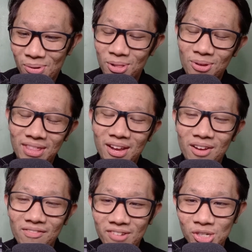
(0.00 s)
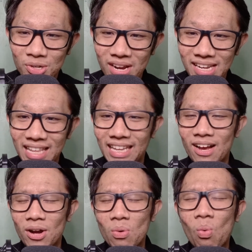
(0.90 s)
Although they are frustrating, they
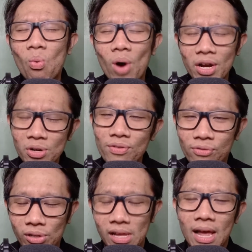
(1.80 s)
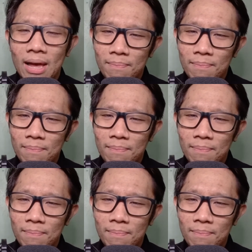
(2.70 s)
are wonderful